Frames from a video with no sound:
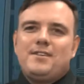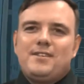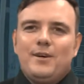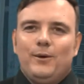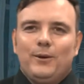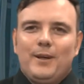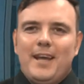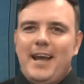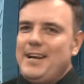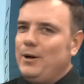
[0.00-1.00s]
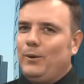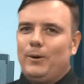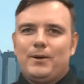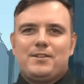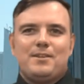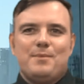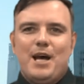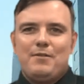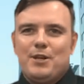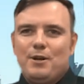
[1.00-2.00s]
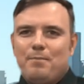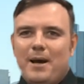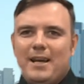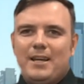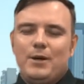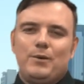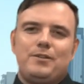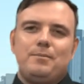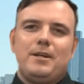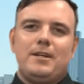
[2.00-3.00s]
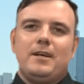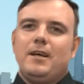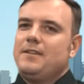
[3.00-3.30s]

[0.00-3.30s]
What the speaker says: to see you all again. Awesome having you back here with me.